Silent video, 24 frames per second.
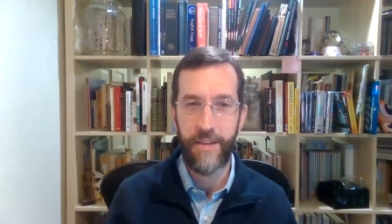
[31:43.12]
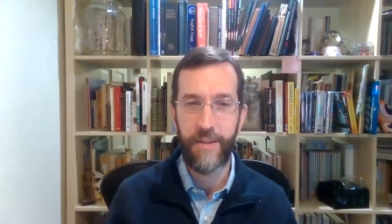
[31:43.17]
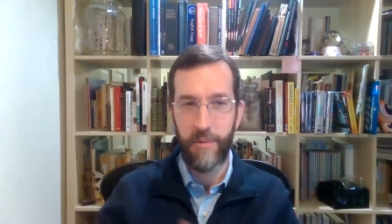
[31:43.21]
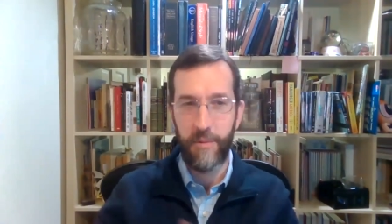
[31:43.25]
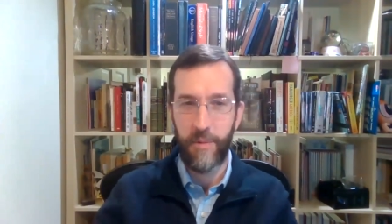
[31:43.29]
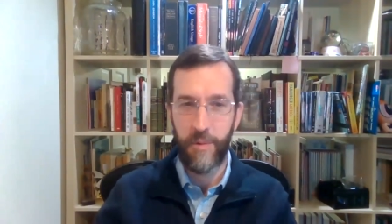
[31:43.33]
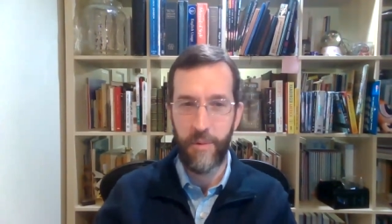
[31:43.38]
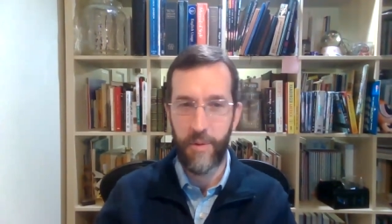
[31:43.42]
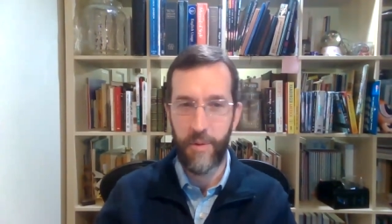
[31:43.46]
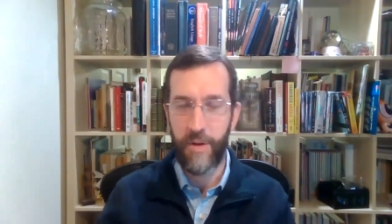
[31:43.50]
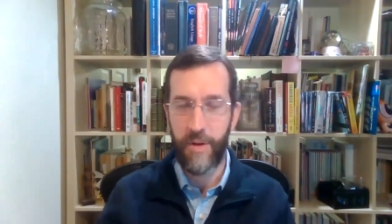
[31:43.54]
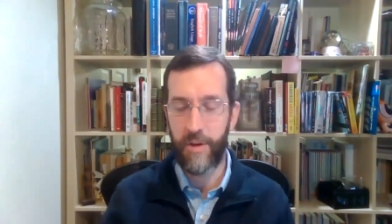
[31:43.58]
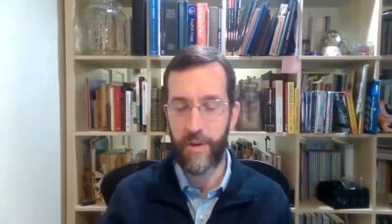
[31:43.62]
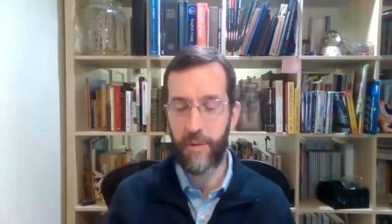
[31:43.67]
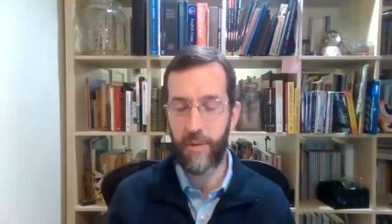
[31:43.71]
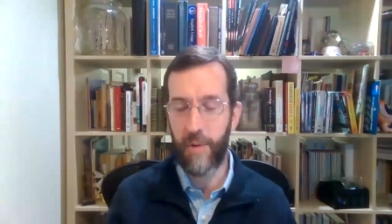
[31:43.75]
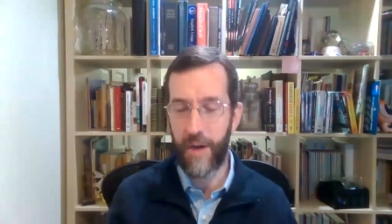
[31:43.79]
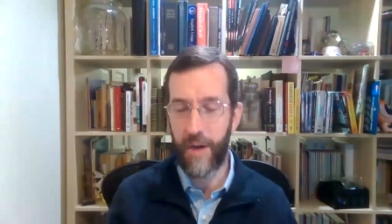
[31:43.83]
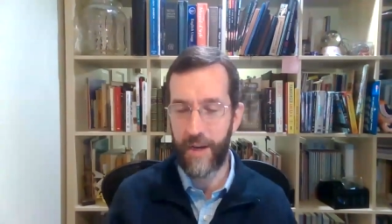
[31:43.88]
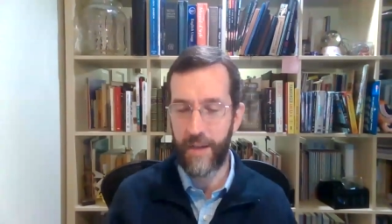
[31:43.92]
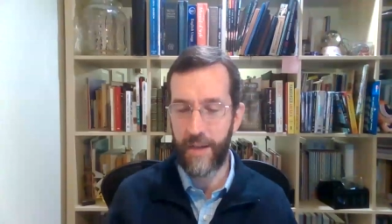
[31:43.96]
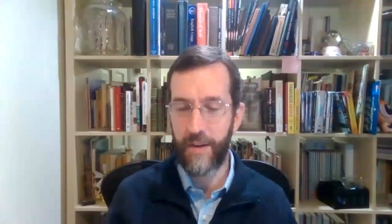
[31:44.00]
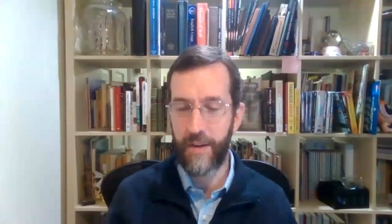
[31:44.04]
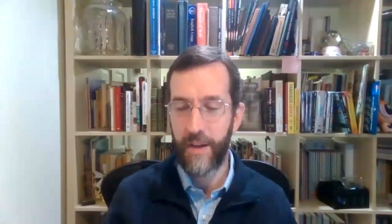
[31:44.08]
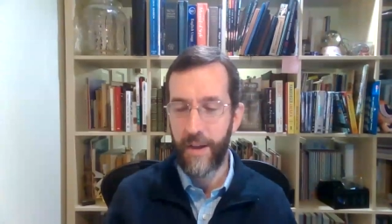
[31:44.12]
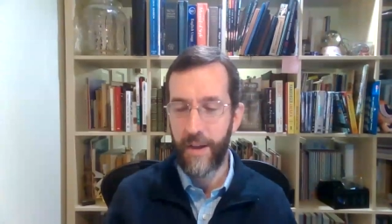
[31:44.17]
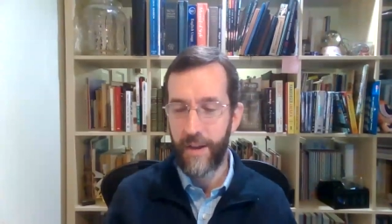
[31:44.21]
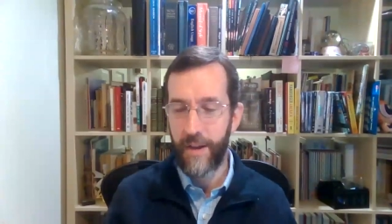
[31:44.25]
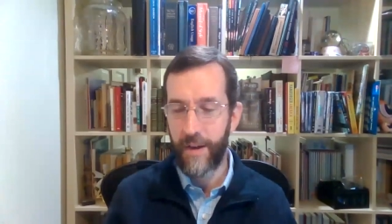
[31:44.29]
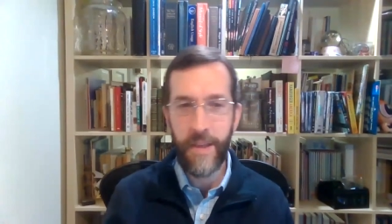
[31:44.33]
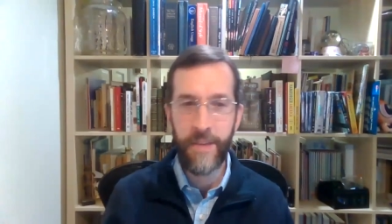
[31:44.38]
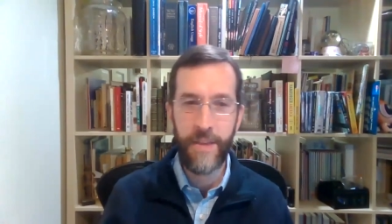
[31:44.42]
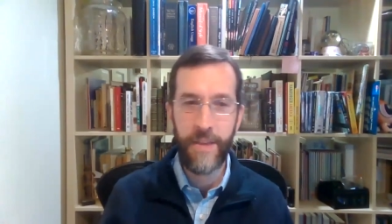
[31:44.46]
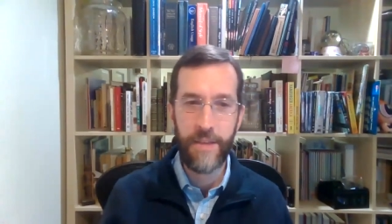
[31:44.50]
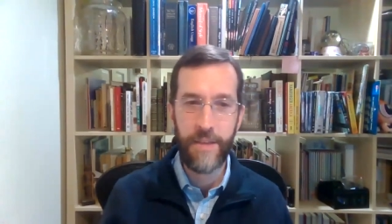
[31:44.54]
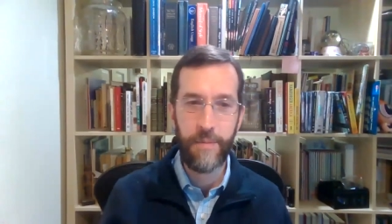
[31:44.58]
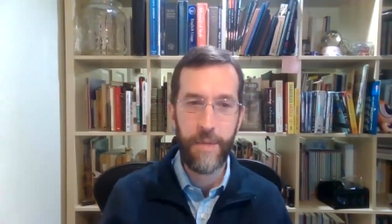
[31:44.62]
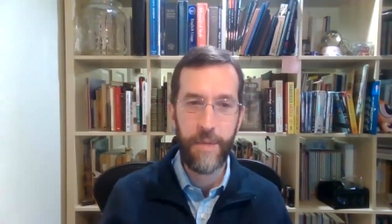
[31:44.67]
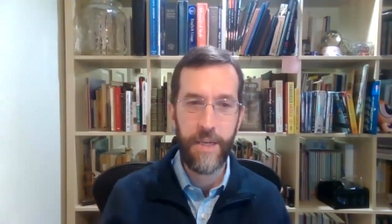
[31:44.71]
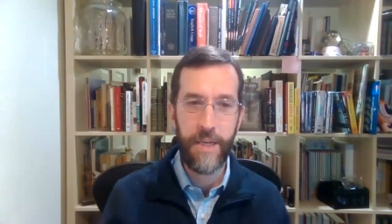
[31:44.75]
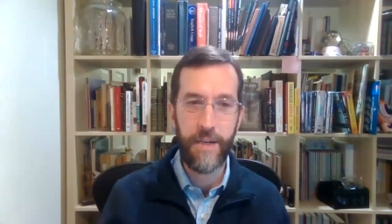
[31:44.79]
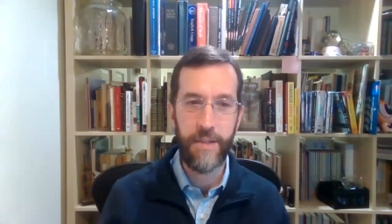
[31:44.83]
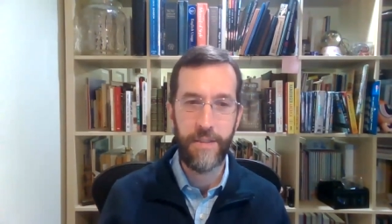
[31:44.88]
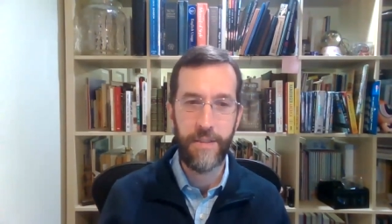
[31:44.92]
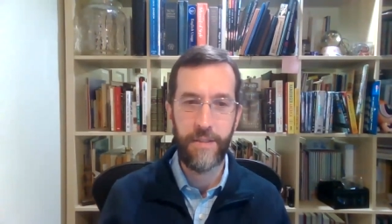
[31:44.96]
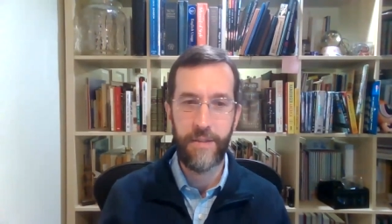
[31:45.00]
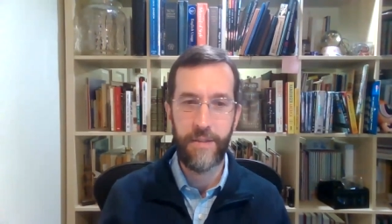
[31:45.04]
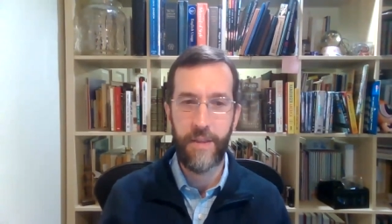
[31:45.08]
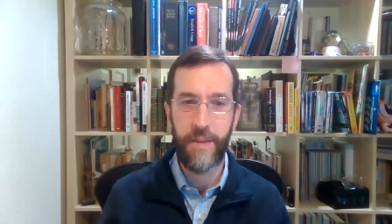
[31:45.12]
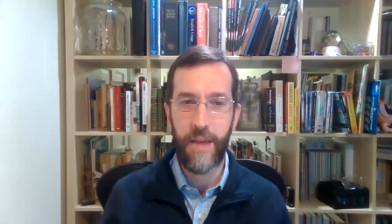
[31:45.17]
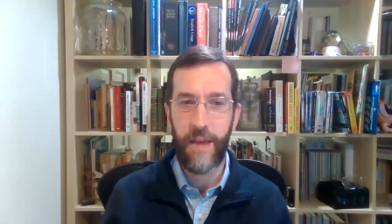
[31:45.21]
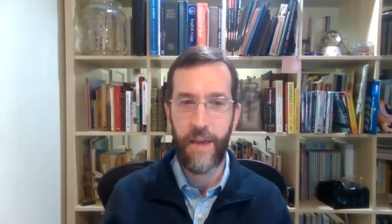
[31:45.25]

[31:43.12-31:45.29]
wherever you want it. And that's because